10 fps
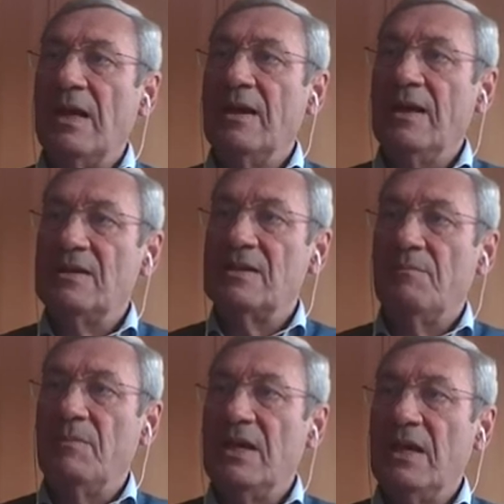has a
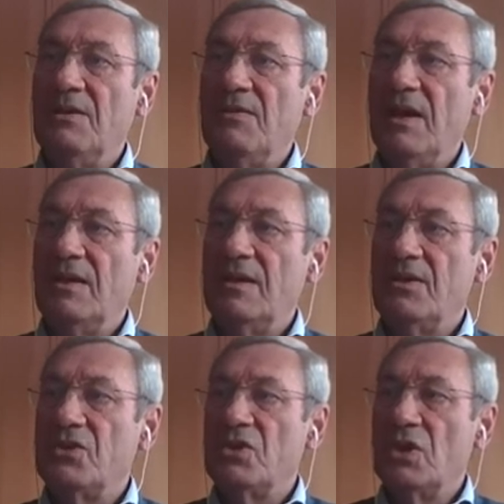big
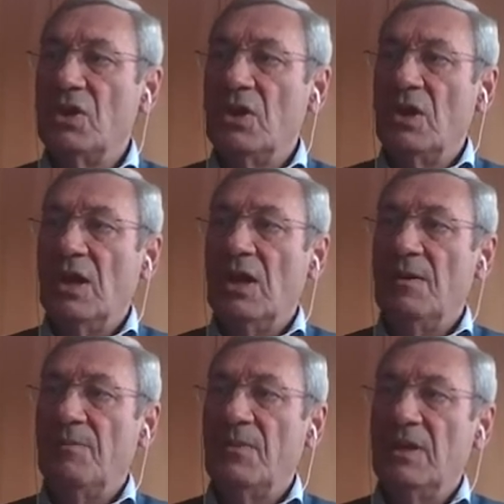advantage.
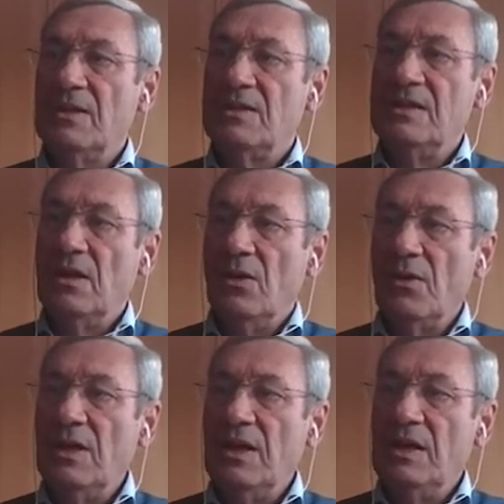It's the
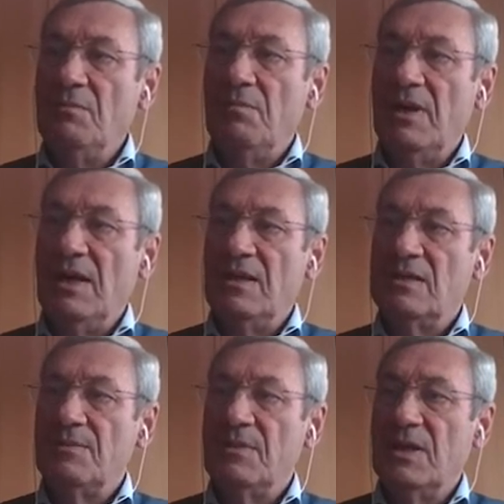only
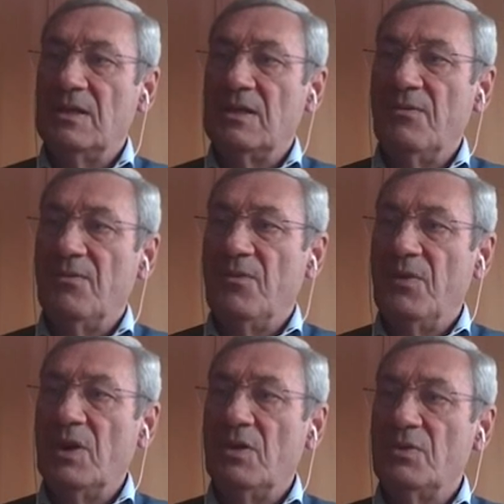implant that
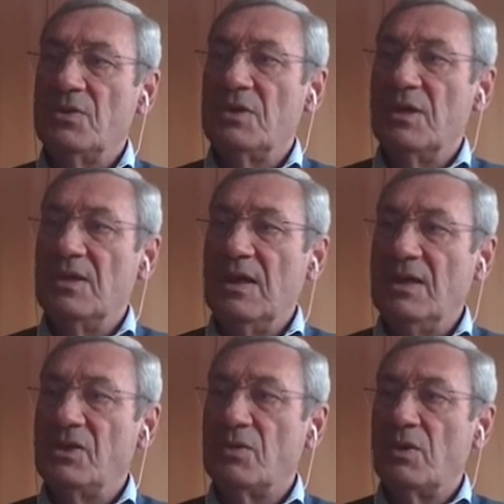follows the
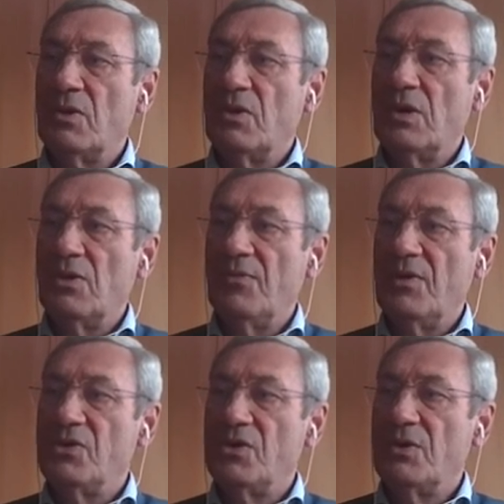natural
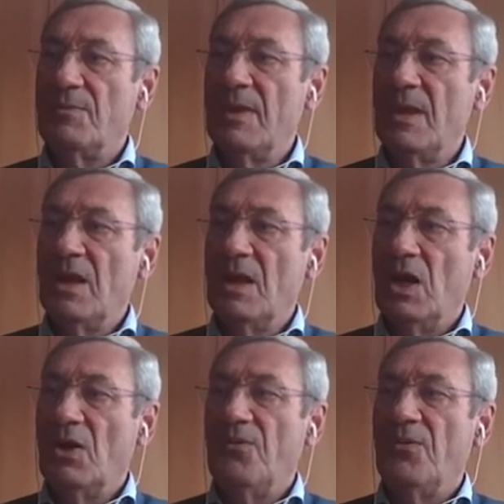curvature
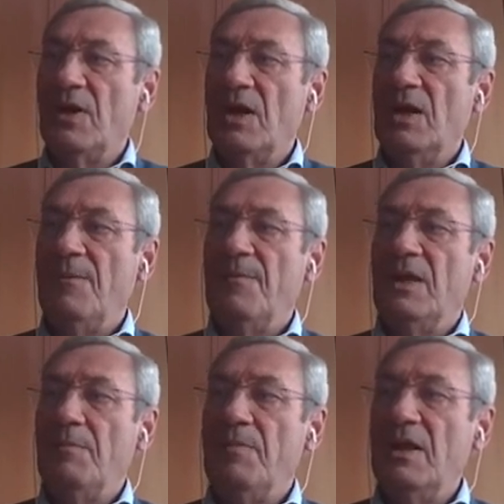of
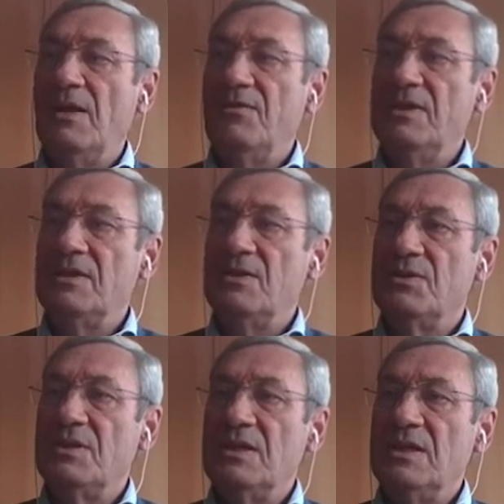the pelvis. You
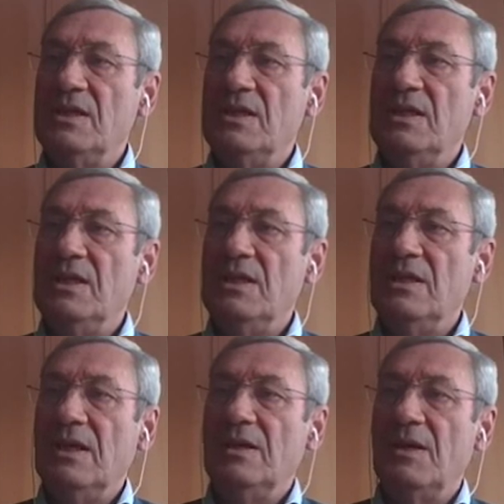see
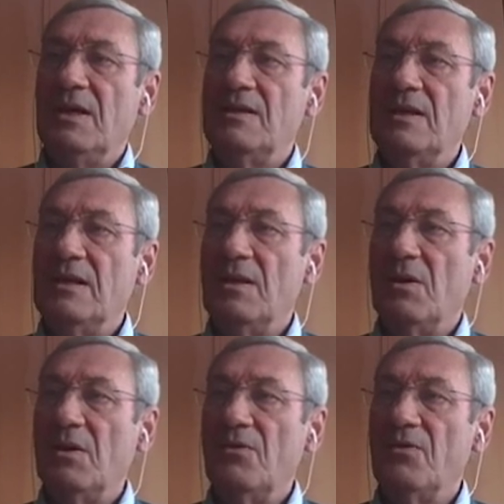here, I think
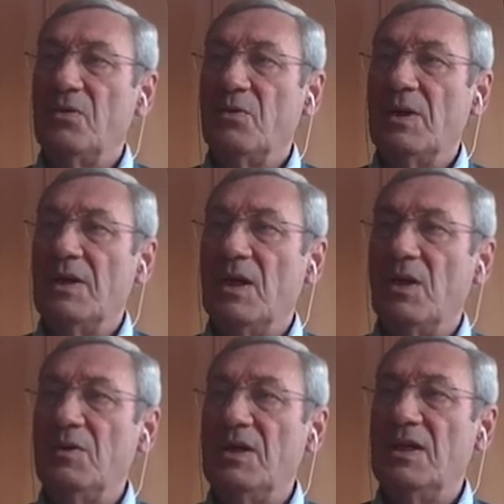all of you will
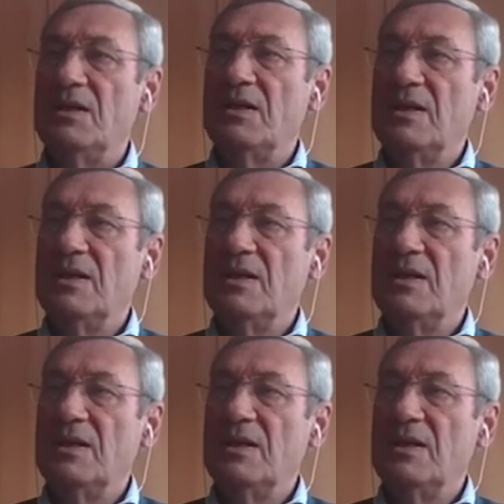know that